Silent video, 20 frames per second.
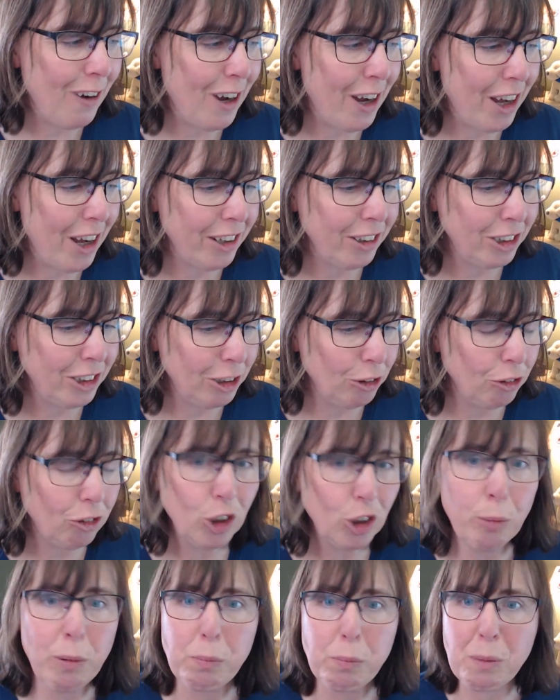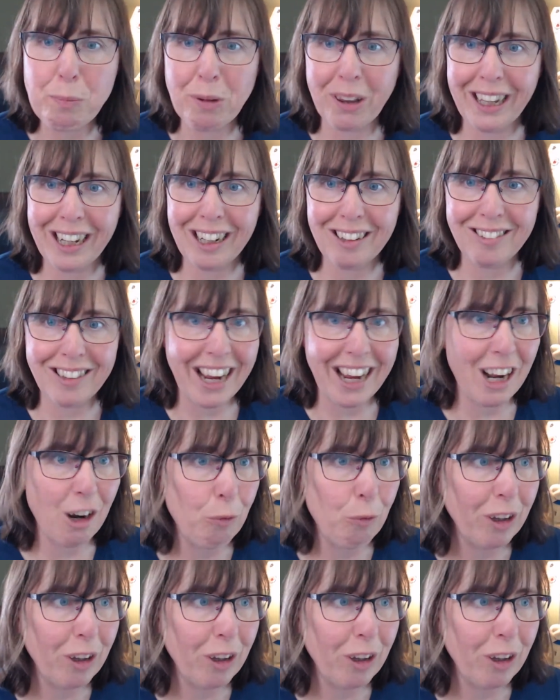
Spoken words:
on YouTube and people like Diana